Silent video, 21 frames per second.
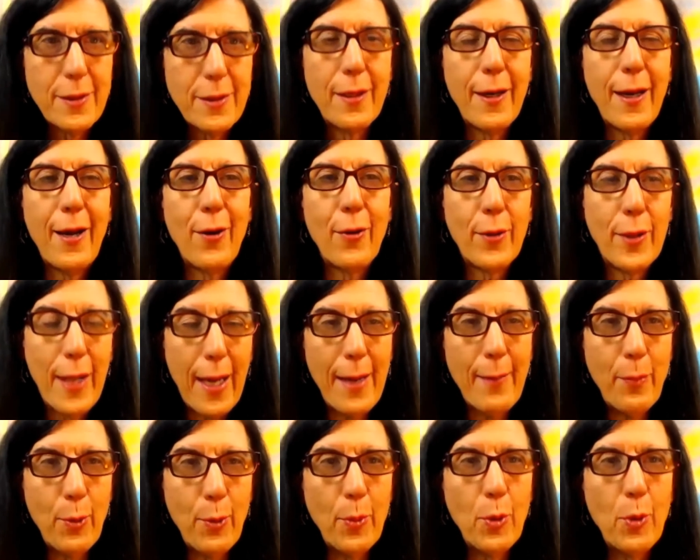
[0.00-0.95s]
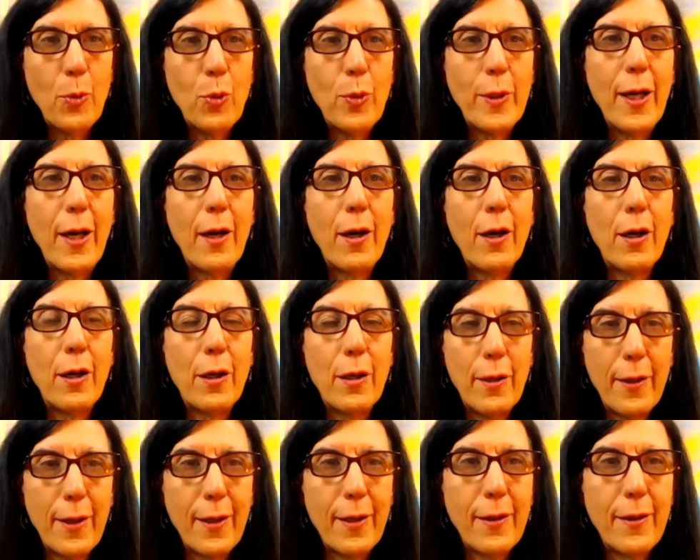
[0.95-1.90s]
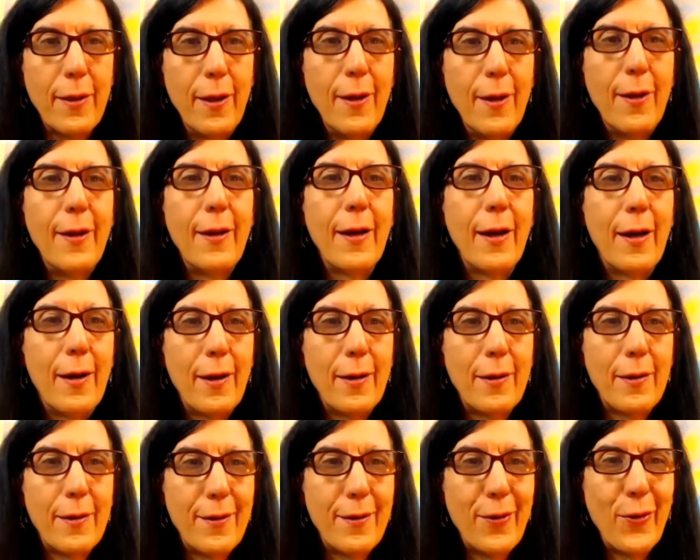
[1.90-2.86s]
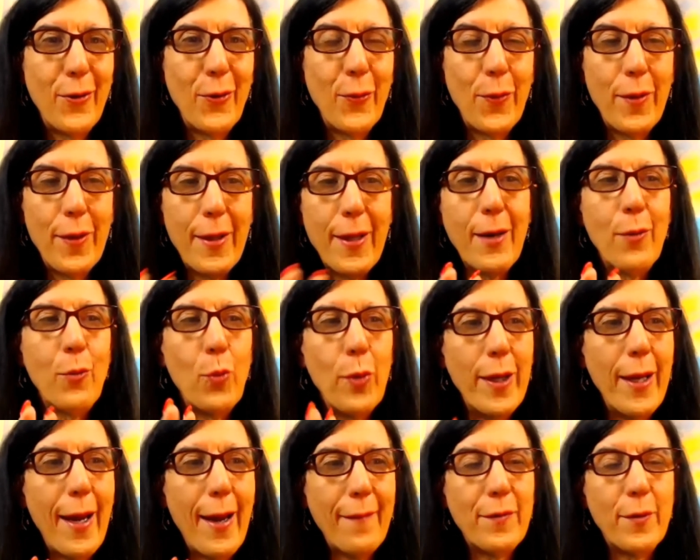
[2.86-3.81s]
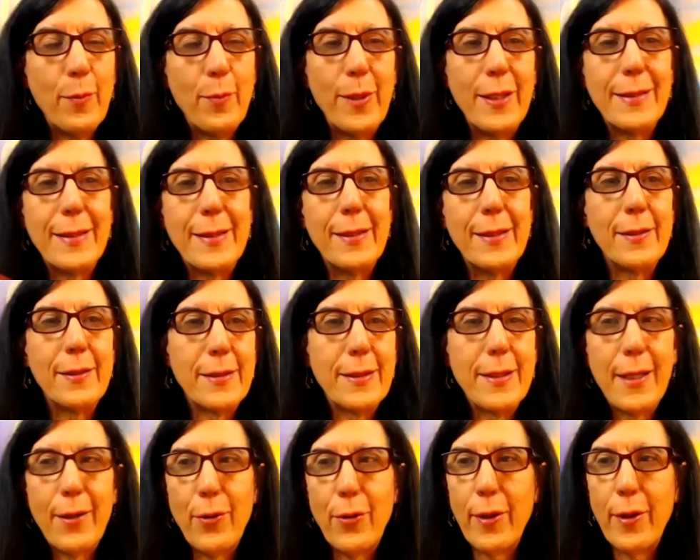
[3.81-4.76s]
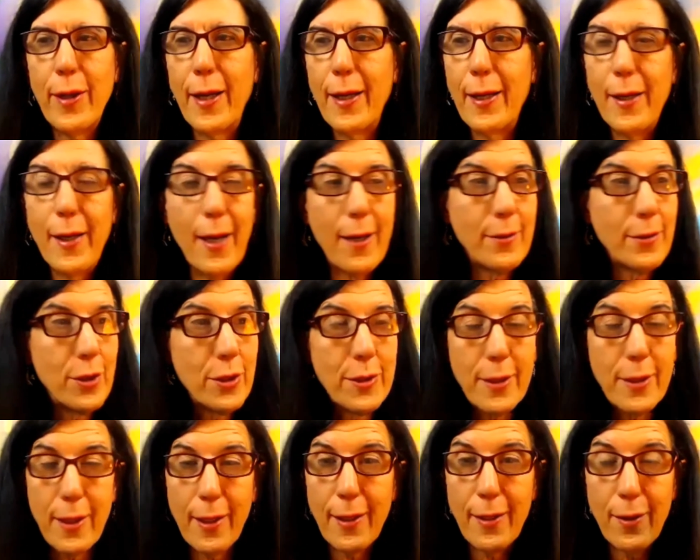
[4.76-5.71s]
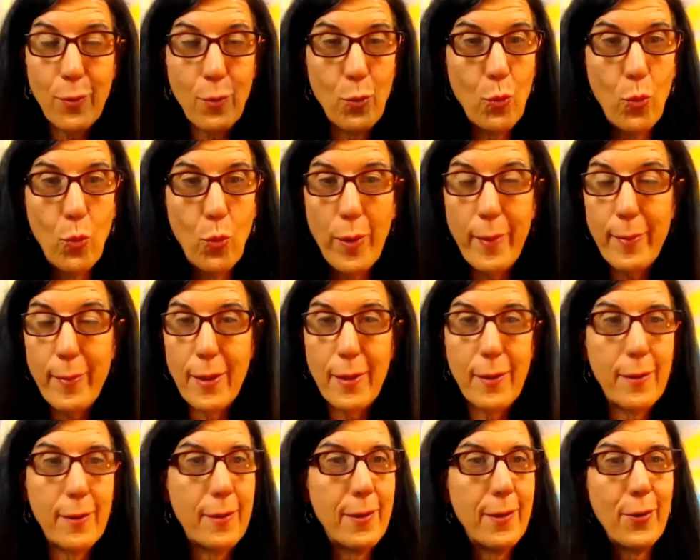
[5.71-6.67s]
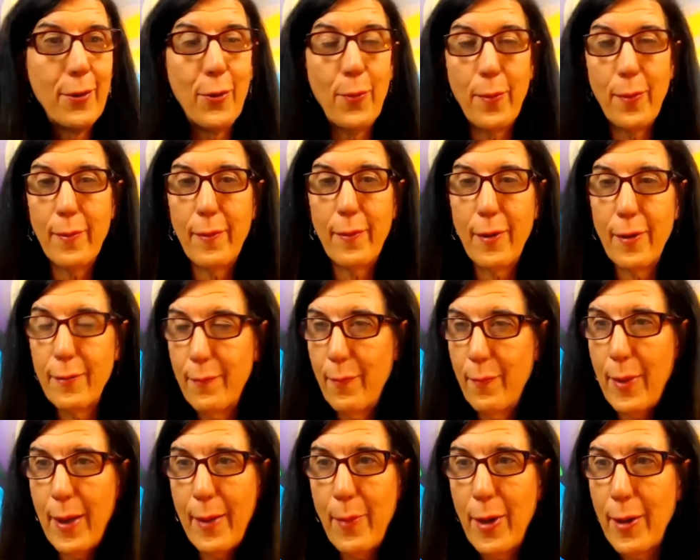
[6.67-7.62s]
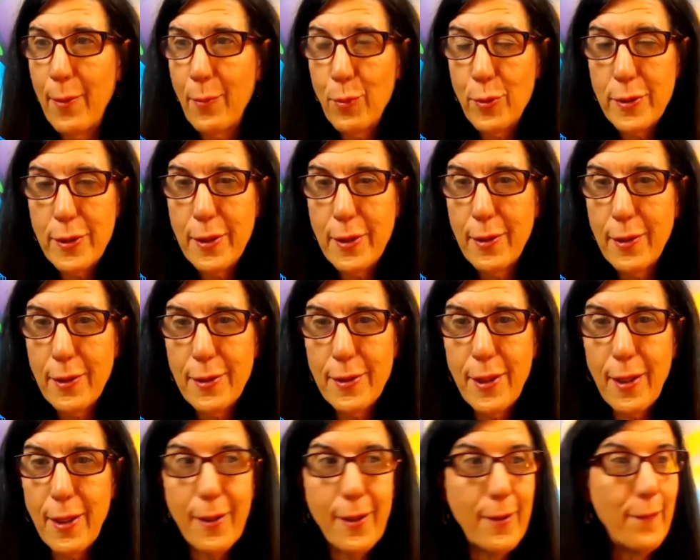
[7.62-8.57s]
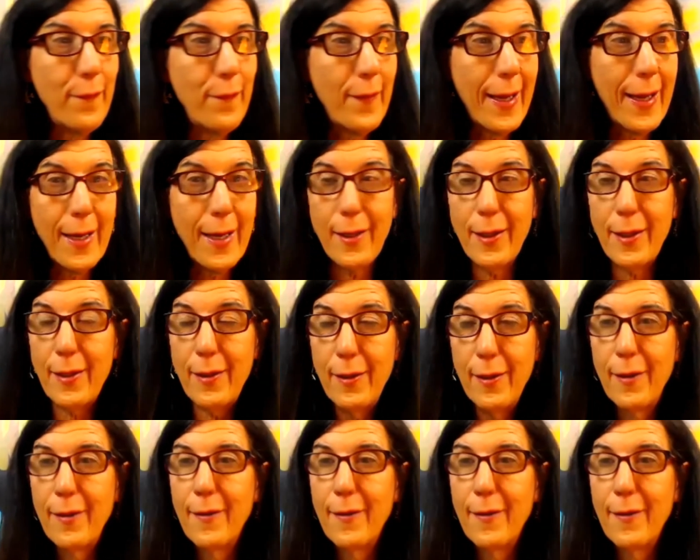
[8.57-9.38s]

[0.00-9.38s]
and how capable we are and uh, you know that we have to be segregated out just like women you know uh, my mom was an executive annie